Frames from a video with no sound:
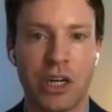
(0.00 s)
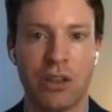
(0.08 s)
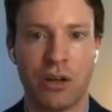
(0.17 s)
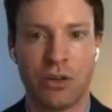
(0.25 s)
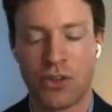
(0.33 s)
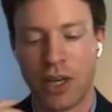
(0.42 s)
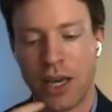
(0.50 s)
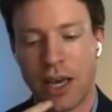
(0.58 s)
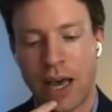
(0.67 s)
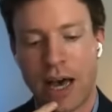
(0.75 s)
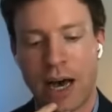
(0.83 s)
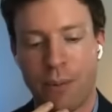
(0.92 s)
those
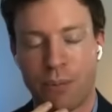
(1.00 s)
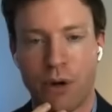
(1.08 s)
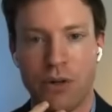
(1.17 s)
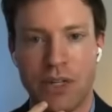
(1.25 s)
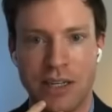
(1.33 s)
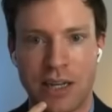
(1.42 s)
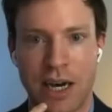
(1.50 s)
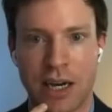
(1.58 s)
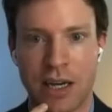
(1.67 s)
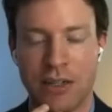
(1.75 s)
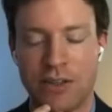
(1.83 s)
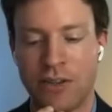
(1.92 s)
protein
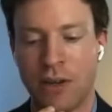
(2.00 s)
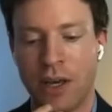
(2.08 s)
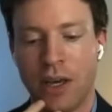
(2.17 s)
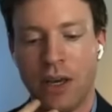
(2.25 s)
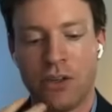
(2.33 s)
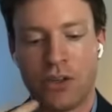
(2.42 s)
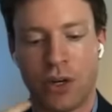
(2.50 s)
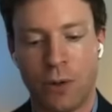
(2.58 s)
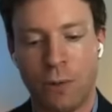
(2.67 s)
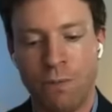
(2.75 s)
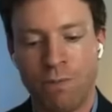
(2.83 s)
targets. So